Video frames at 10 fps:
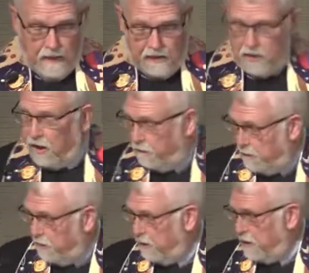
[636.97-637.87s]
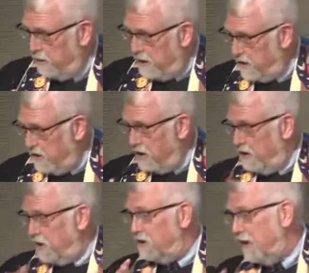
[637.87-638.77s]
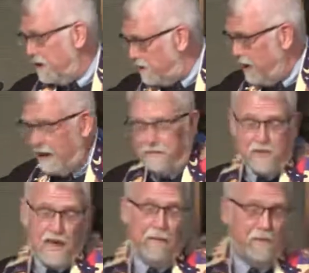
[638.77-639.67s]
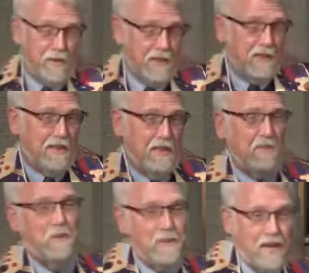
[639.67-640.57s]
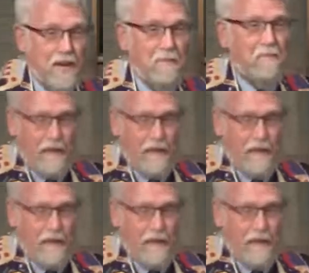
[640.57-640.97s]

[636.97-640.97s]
I saw a billboard recently just outside of Chapel Hill as we were coming